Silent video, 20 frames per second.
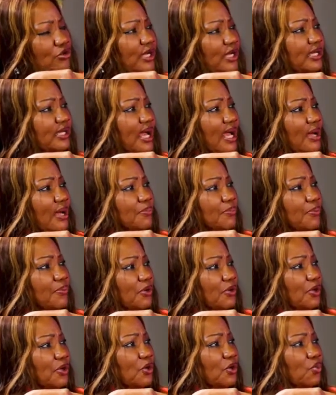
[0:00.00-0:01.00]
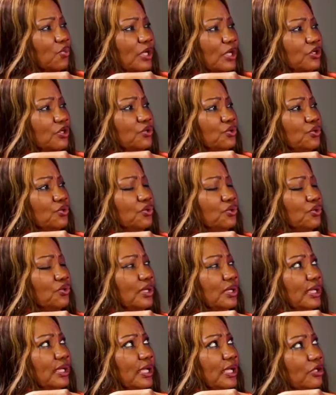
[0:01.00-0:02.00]
growing up, were you
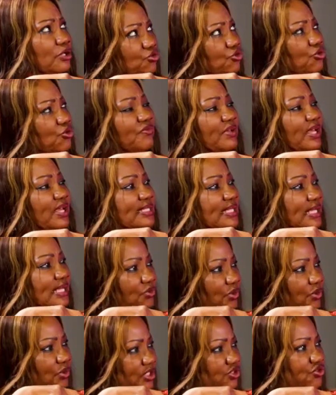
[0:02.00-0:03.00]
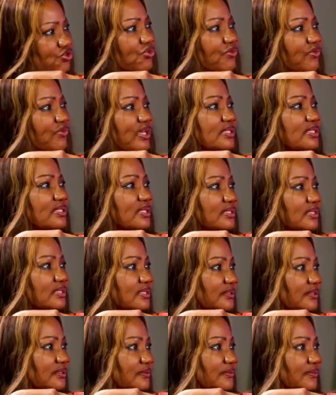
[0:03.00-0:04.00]
Introverted or extroverted?
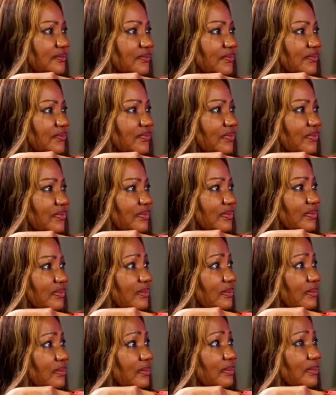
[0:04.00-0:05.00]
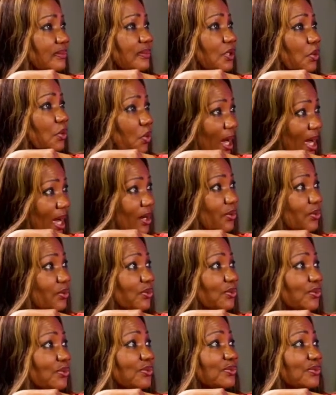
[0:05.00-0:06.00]
Extrovert. Wow.